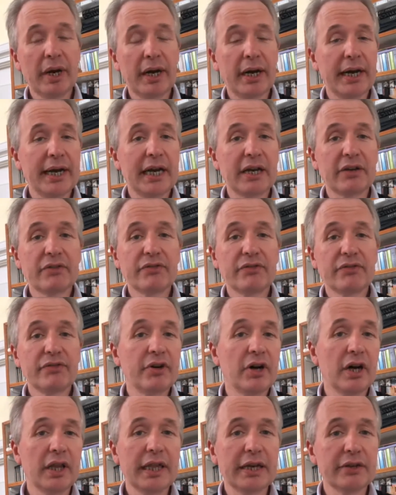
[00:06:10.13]
I had
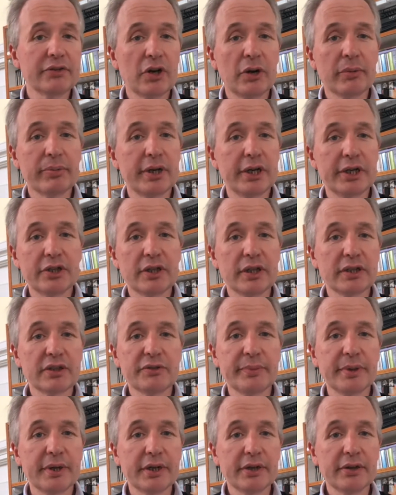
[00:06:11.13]
far less operational
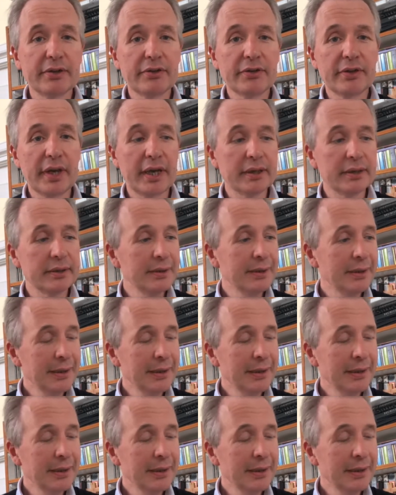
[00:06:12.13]
experience than